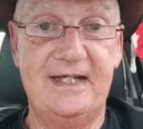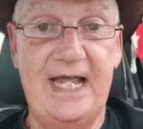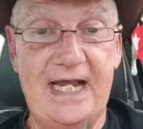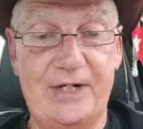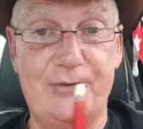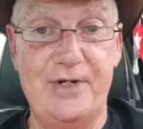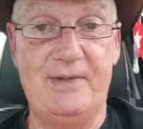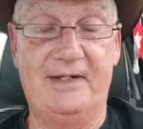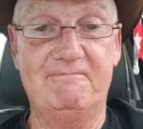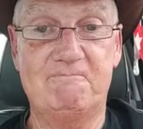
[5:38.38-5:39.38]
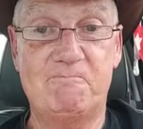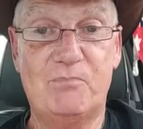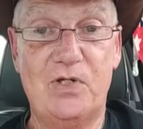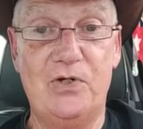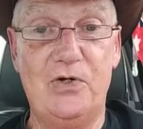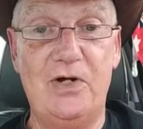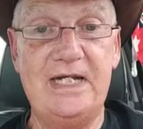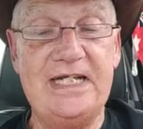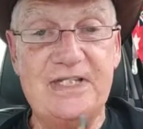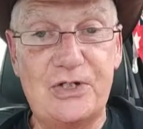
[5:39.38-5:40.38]
and agreement. All right?
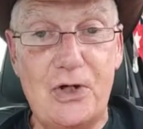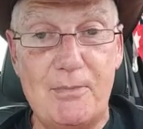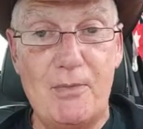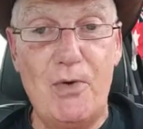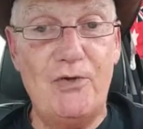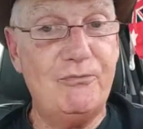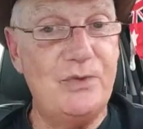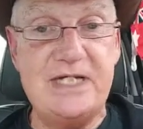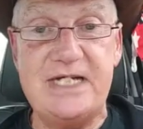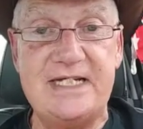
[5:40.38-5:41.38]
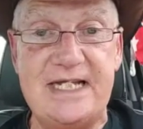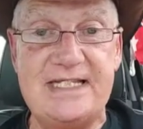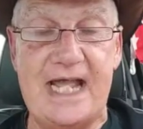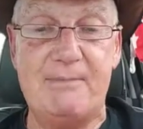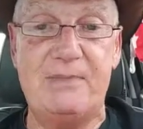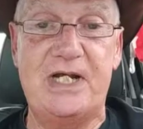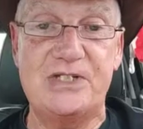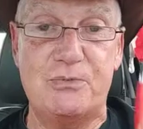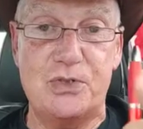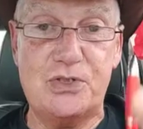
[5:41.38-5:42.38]
In the Commonwealth, we didn't need that
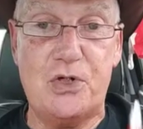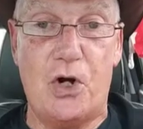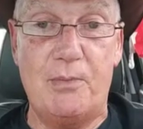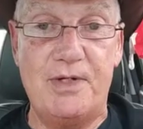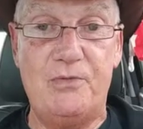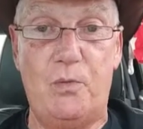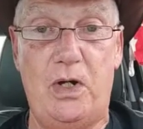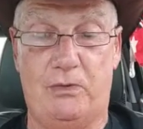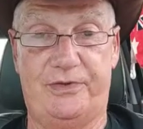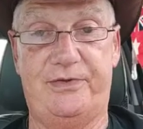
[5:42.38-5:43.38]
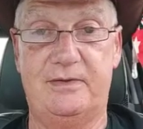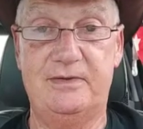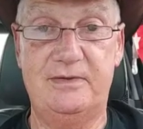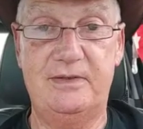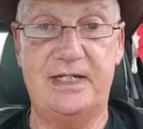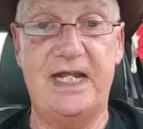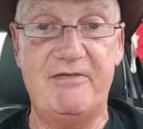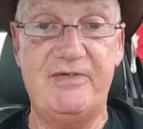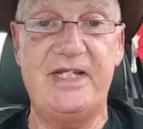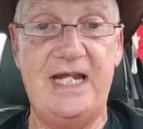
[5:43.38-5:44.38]
because it was Commonwealth. And
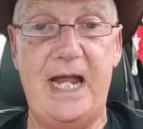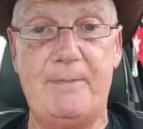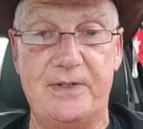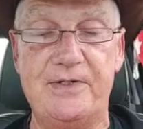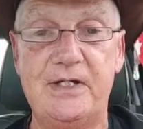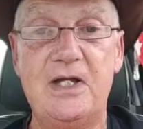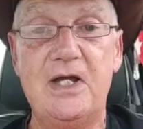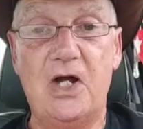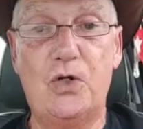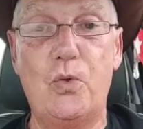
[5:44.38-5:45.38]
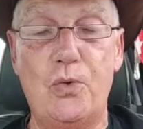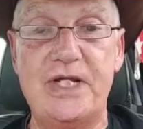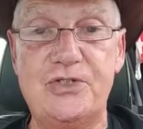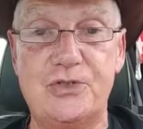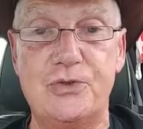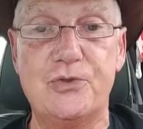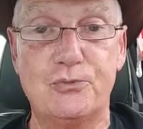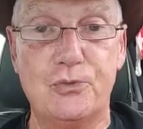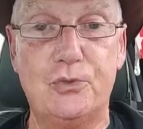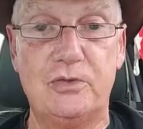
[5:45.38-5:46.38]
everything happened according to the
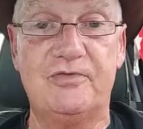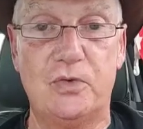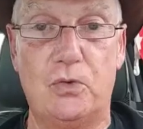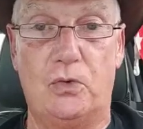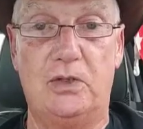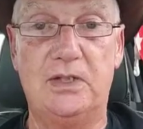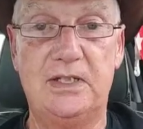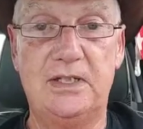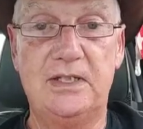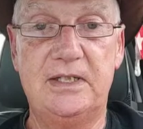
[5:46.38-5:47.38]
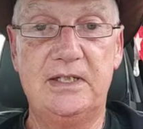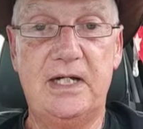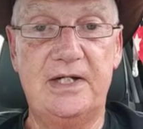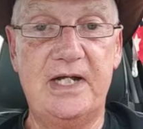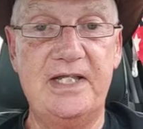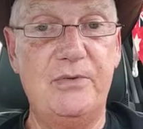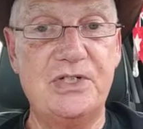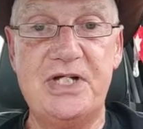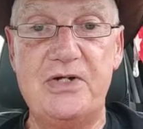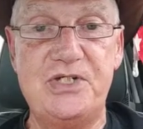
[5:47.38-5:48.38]
rule of law. Okay? There
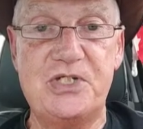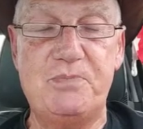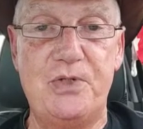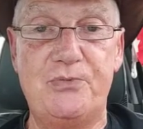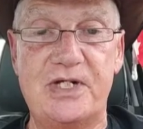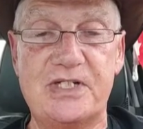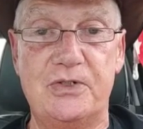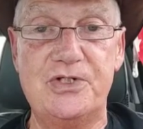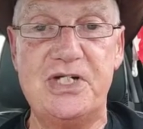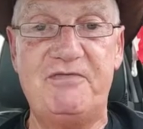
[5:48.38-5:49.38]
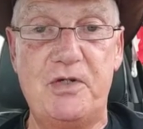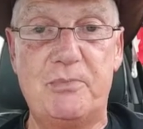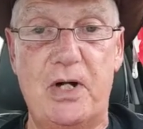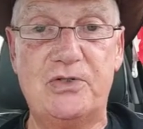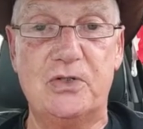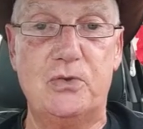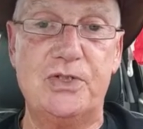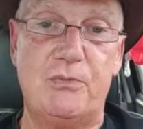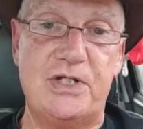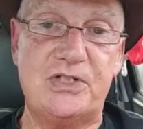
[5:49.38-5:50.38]
was no dispute resolution. If you broke the law,
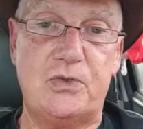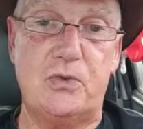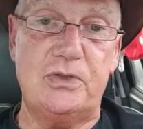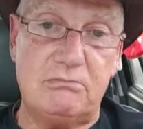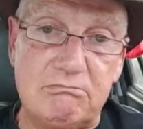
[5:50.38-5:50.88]
you went to court,